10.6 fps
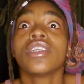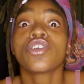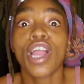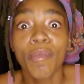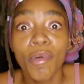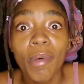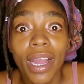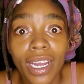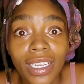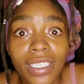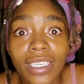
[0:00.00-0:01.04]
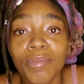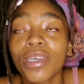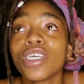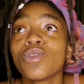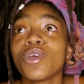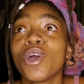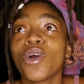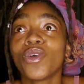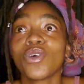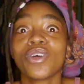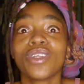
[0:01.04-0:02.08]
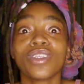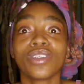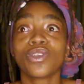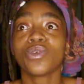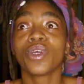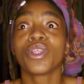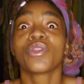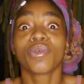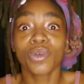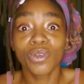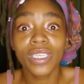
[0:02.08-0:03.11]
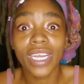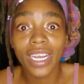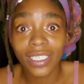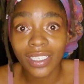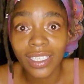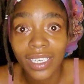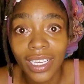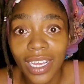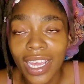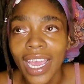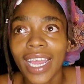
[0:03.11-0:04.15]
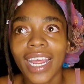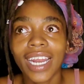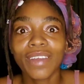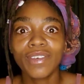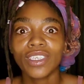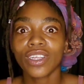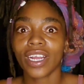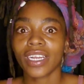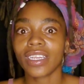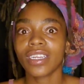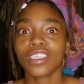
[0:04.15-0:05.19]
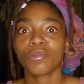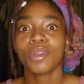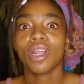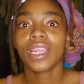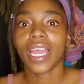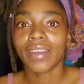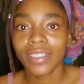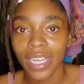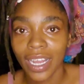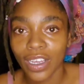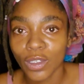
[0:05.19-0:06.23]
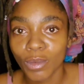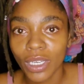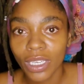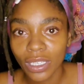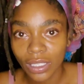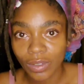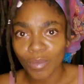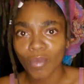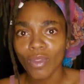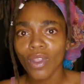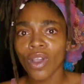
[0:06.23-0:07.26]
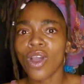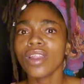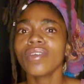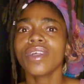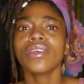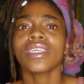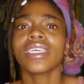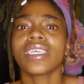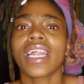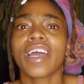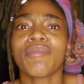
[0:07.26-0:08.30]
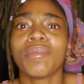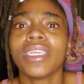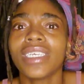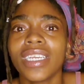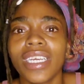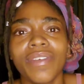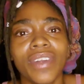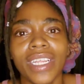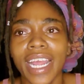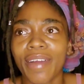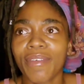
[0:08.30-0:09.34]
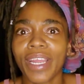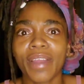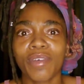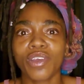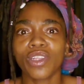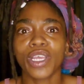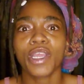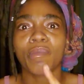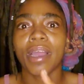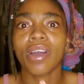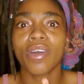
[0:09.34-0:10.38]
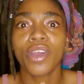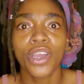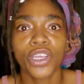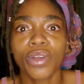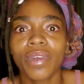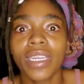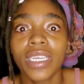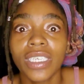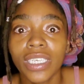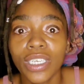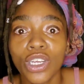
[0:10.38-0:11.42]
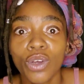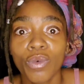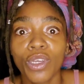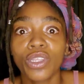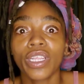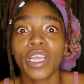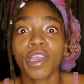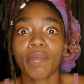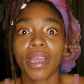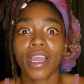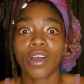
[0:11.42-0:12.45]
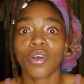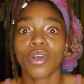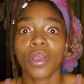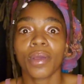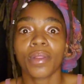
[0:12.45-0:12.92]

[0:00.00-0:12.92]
trauma bonds, and because we hold on to it through toxicity, and not even just our identities, but our lifestyles, because all of those things that I've mentioned, even in that rant, when you think about your religion, when you think about